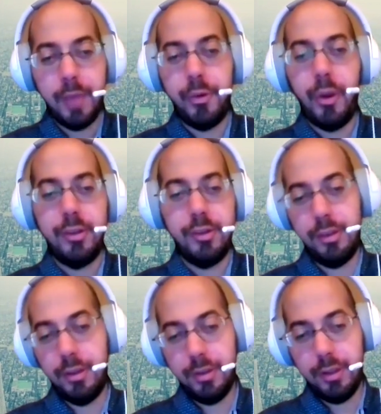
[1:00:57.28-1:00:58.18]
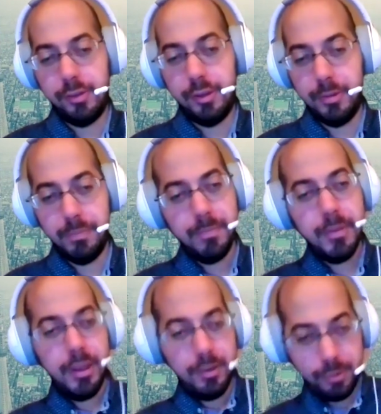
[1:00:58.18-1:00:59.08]
I realize it's a
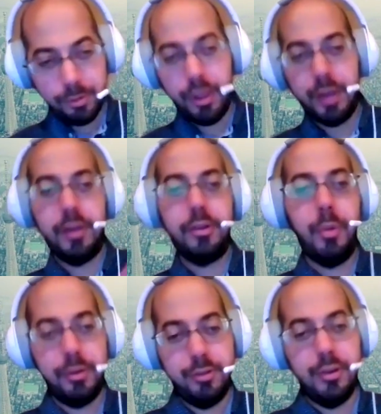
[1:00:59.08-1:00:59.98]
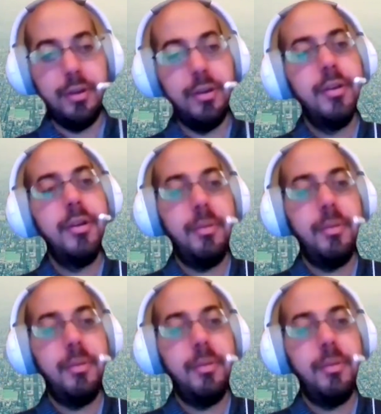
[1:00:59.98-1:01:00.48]
two-sided question,